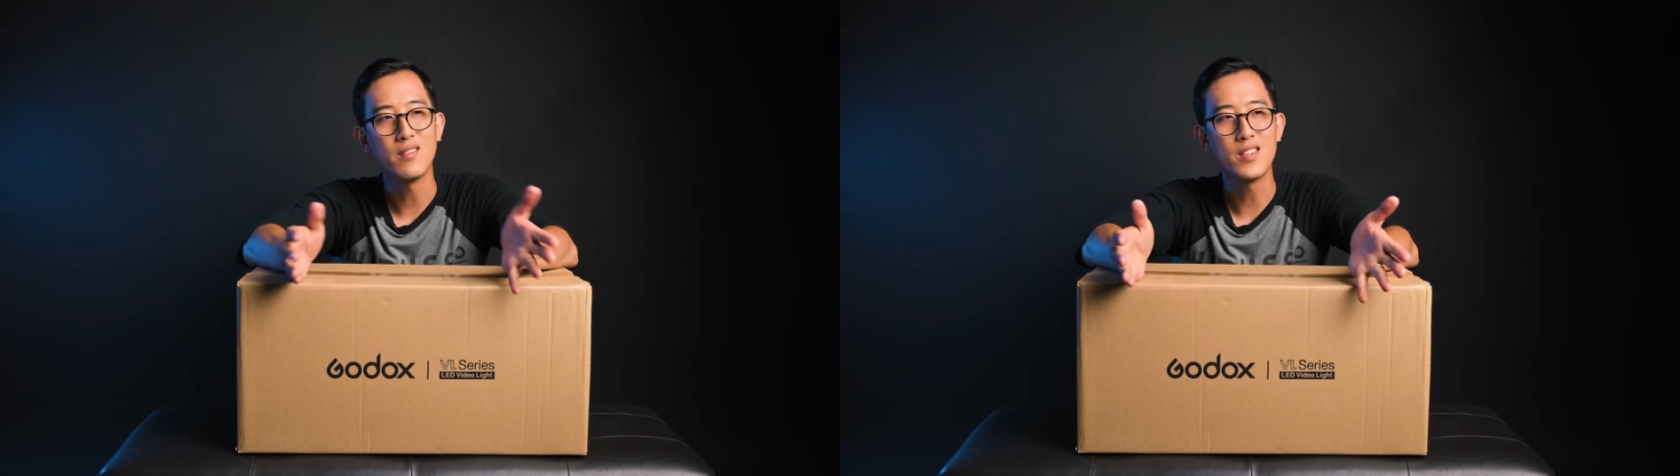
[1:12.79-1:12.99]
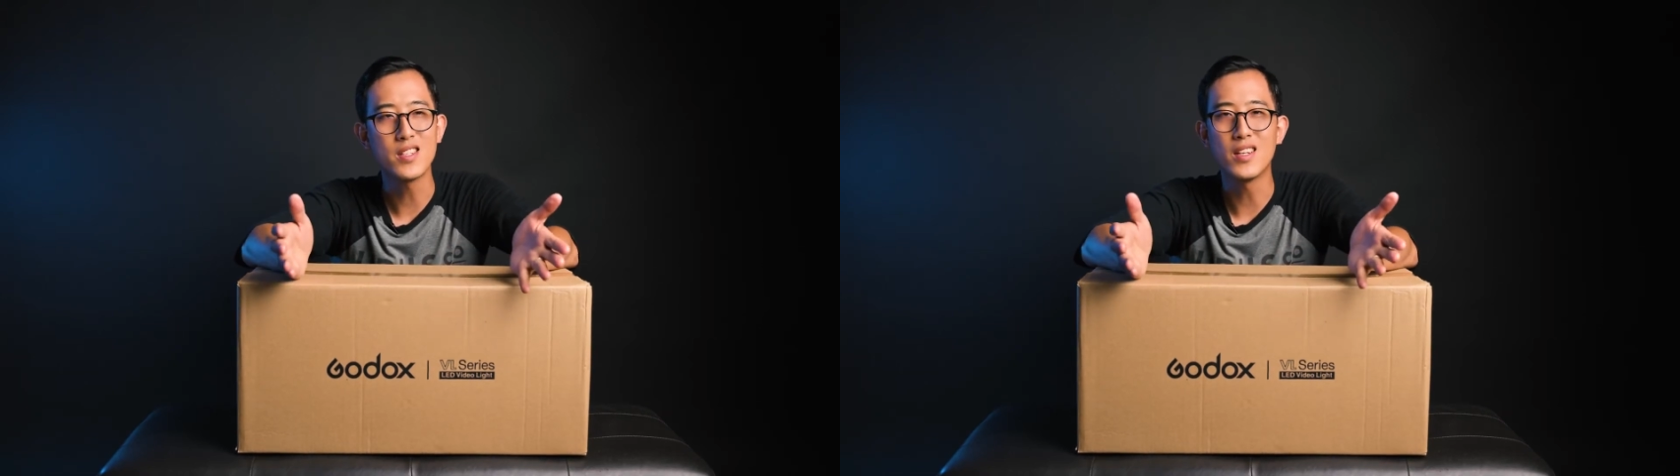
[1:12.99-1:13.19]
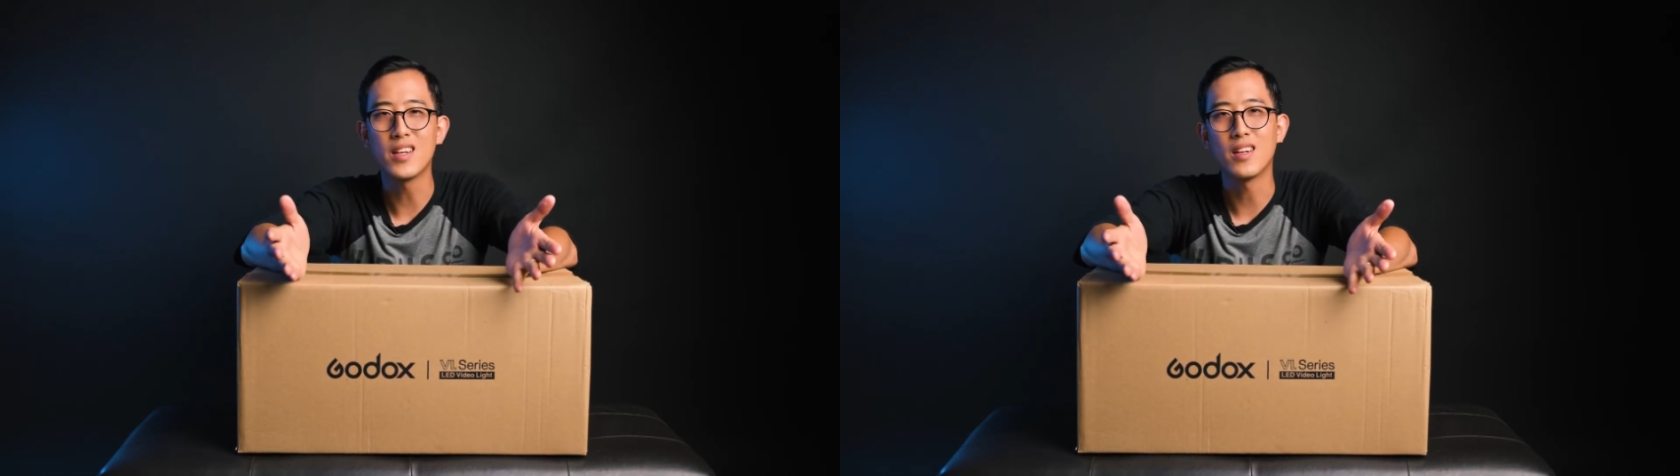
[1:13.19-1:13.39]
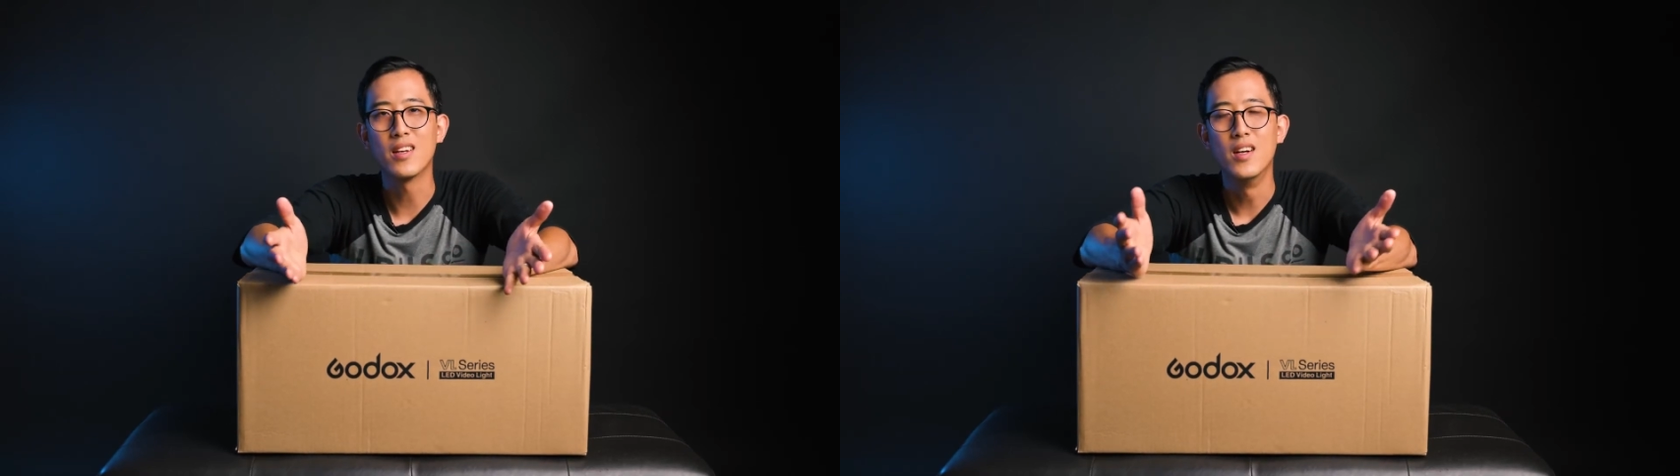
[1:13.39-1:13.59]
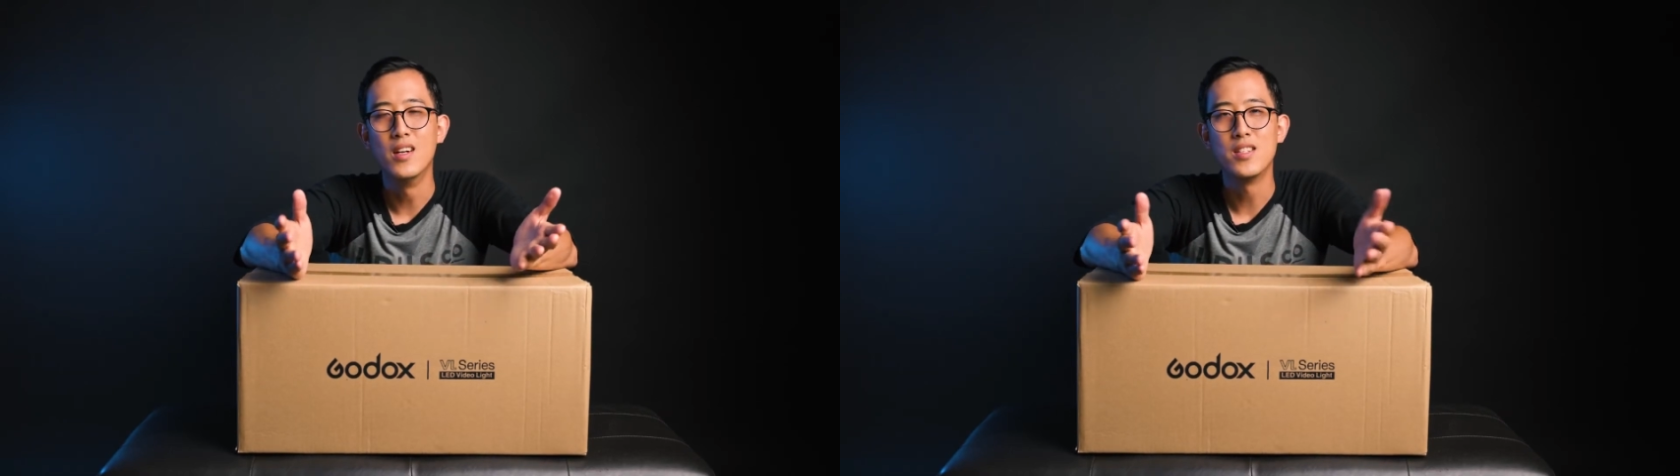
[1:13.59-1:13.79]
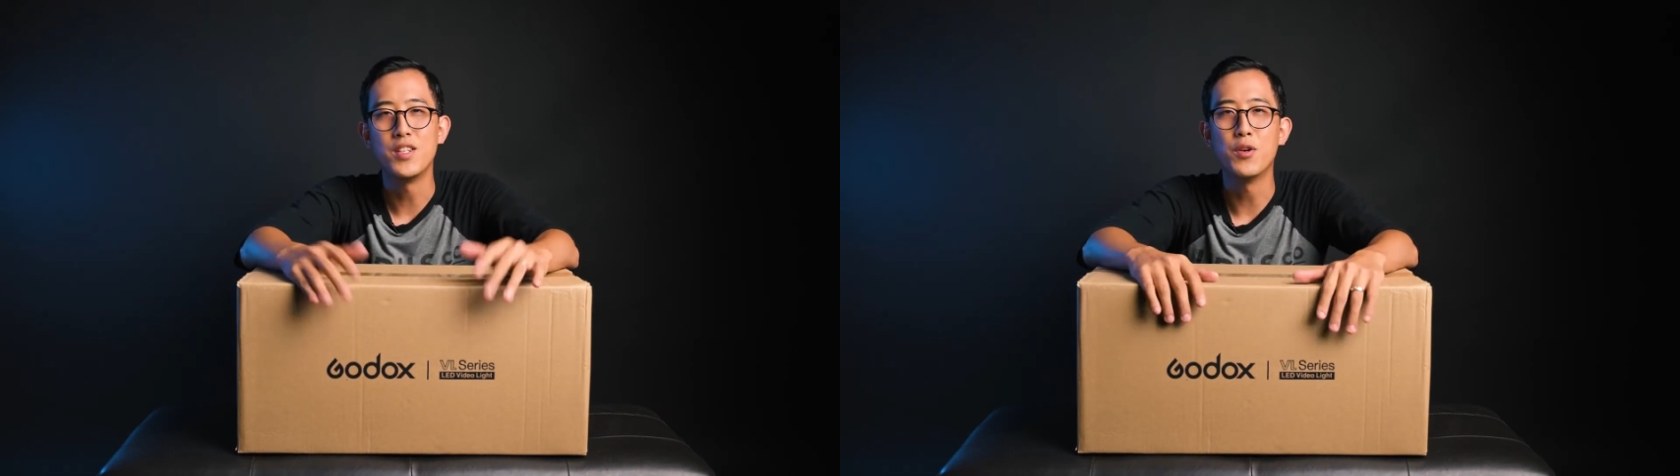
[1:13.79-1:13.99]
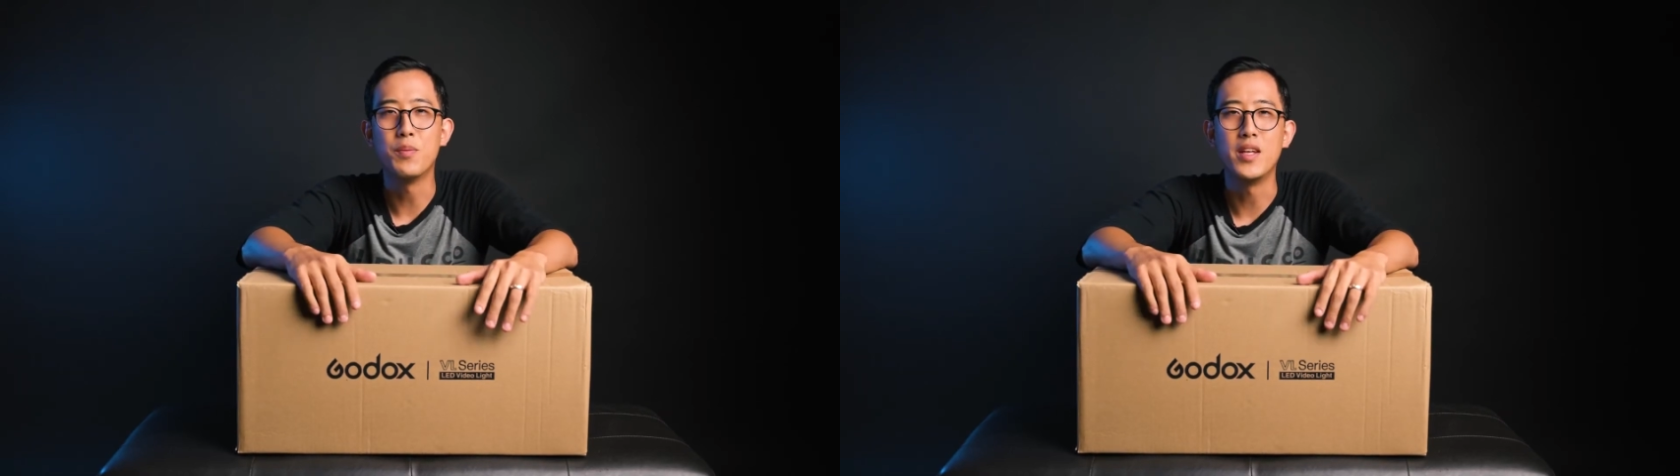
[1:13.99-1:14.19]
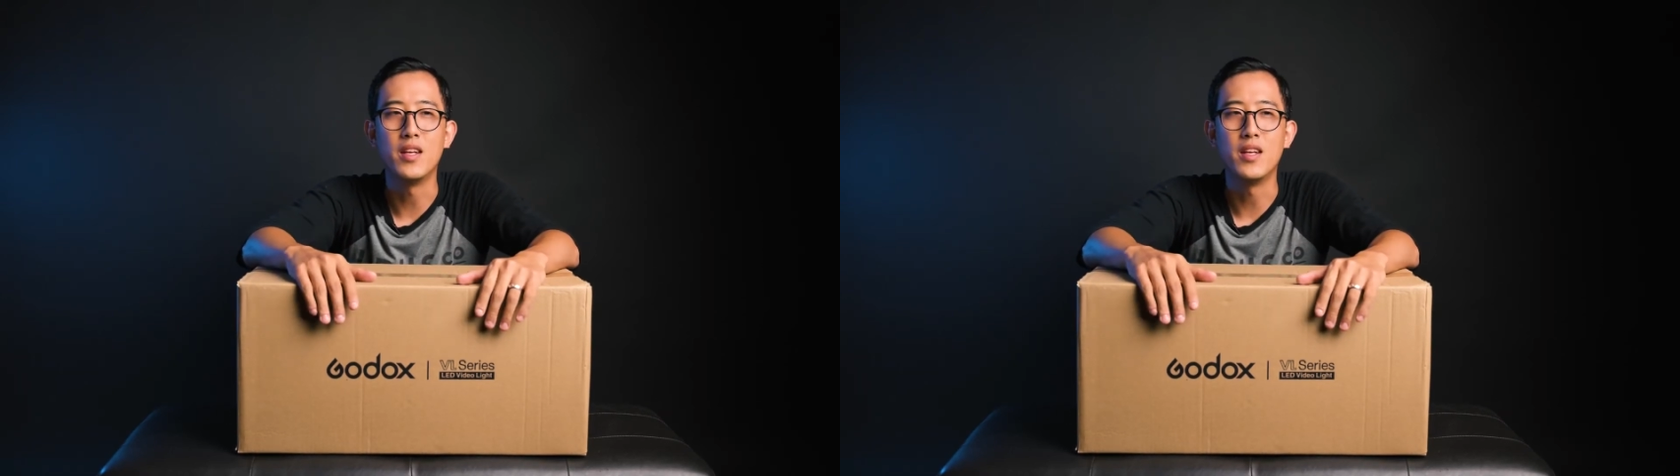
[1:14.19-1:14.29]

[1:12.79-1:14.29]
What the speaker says: is like COB